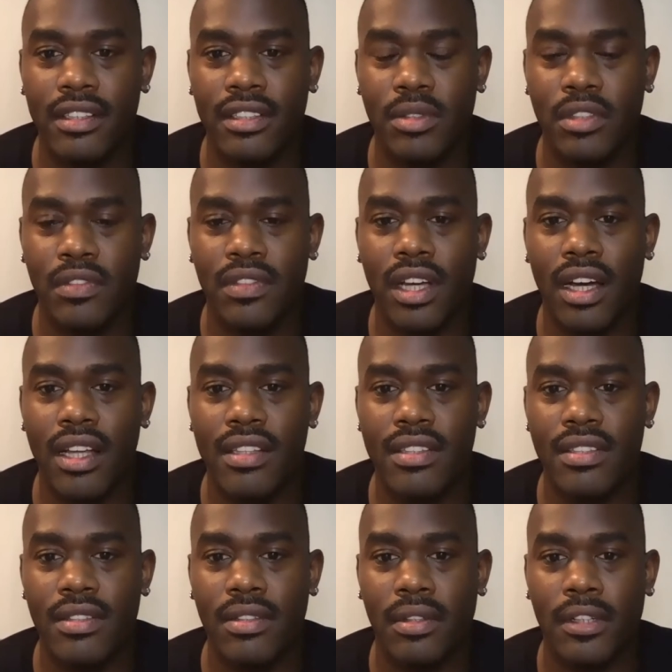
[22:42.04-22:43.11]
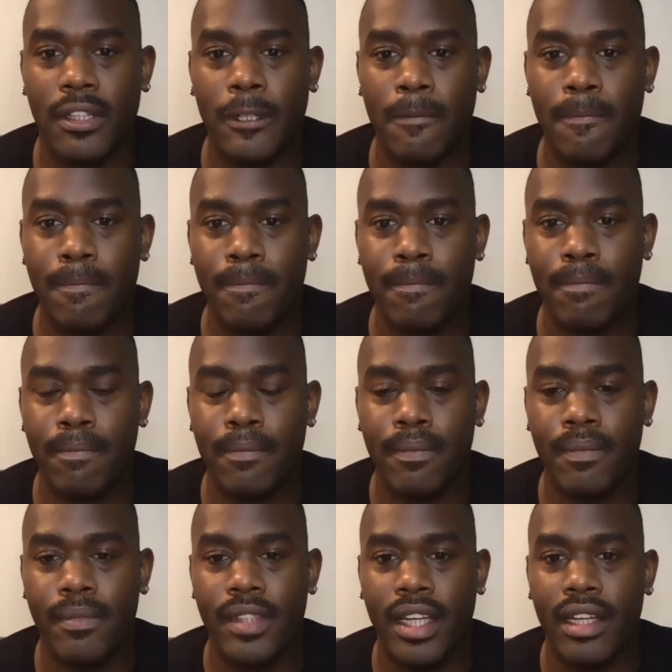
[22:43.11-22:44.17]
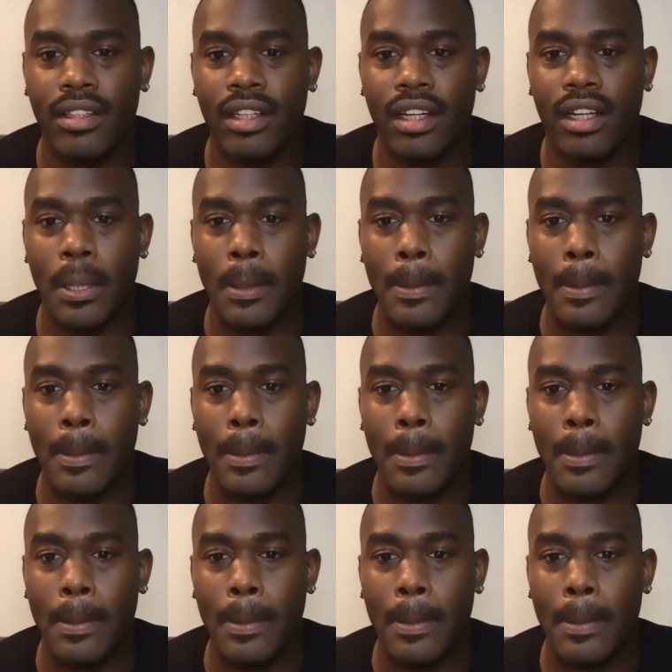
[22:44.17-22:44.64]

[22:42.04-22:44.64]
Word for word: sort of thoughts or dialogue.